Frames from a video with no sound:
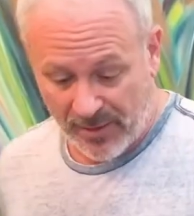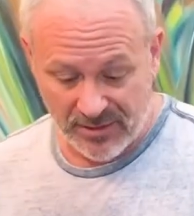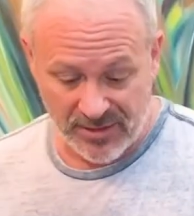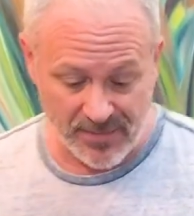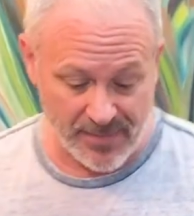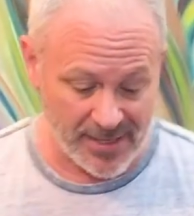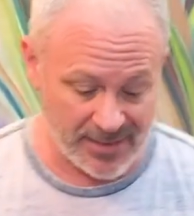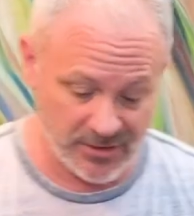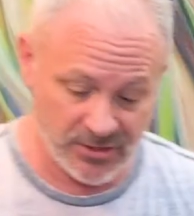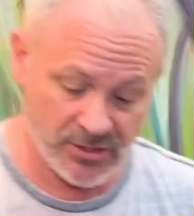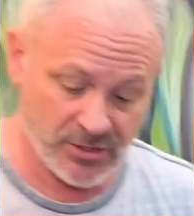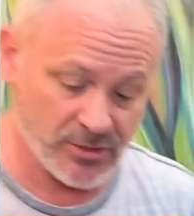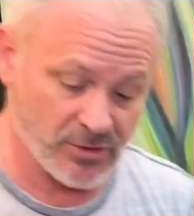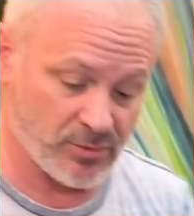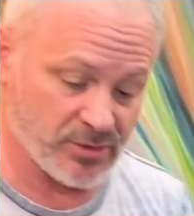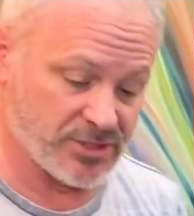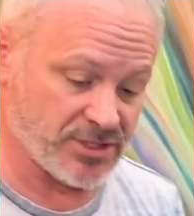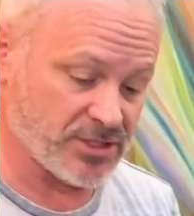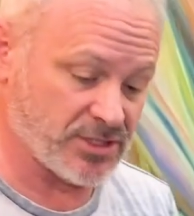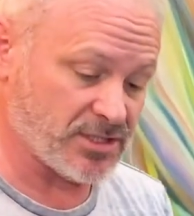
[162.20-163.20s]
what I was about to
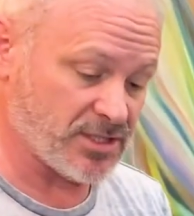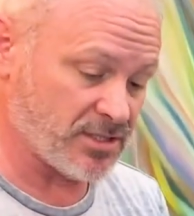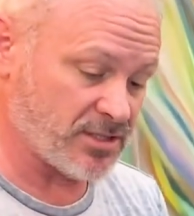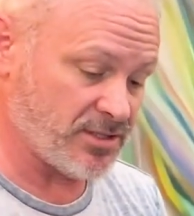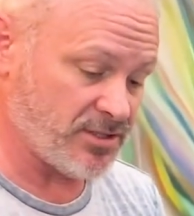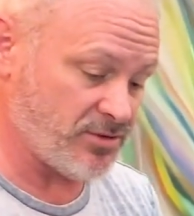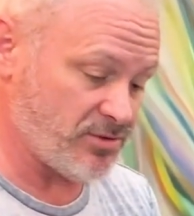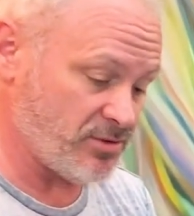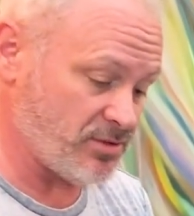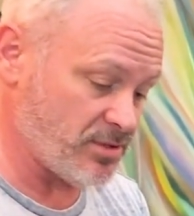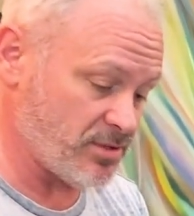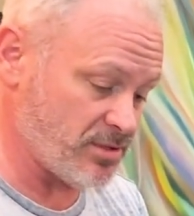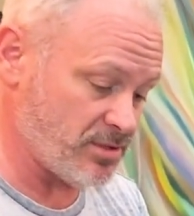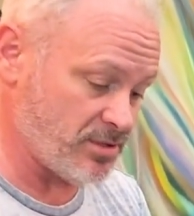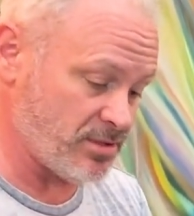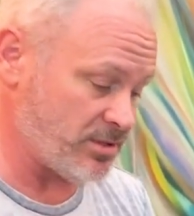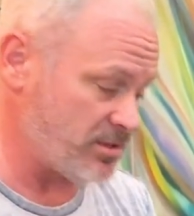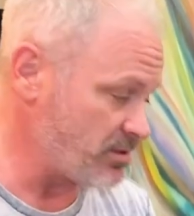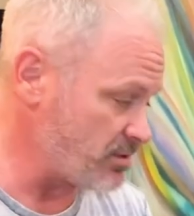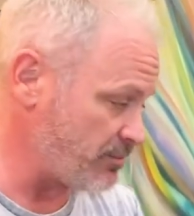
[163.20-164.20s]
do, which is I'm going to
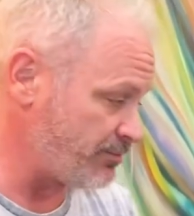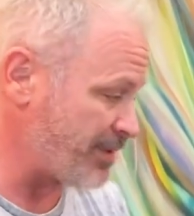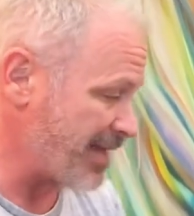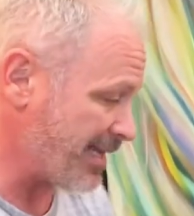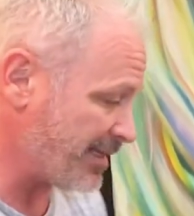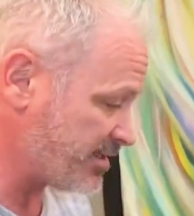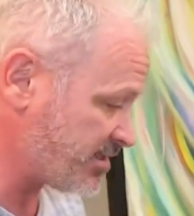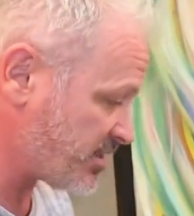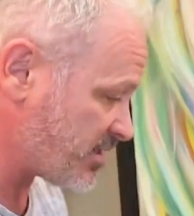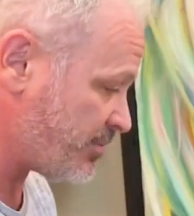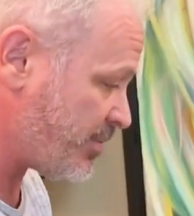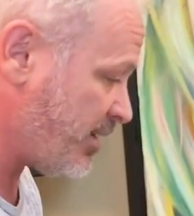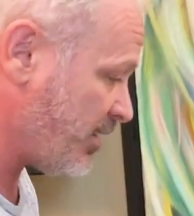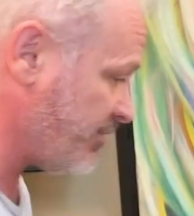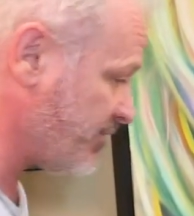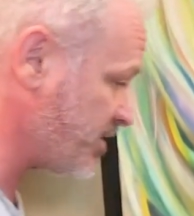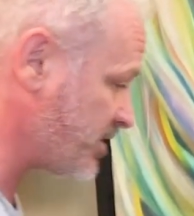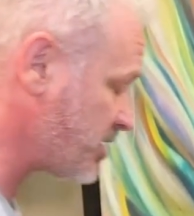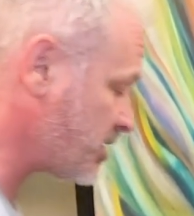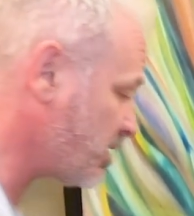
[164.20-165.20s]
balance the
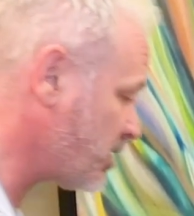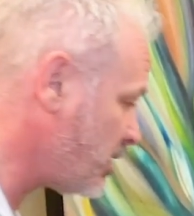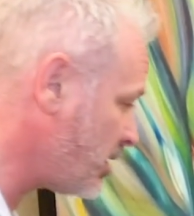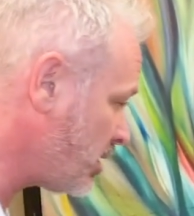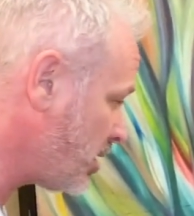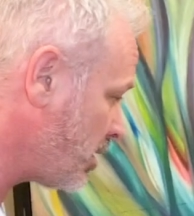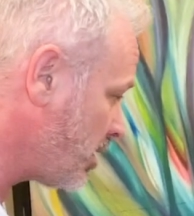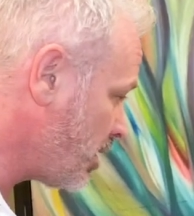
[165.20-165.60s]
pelvis.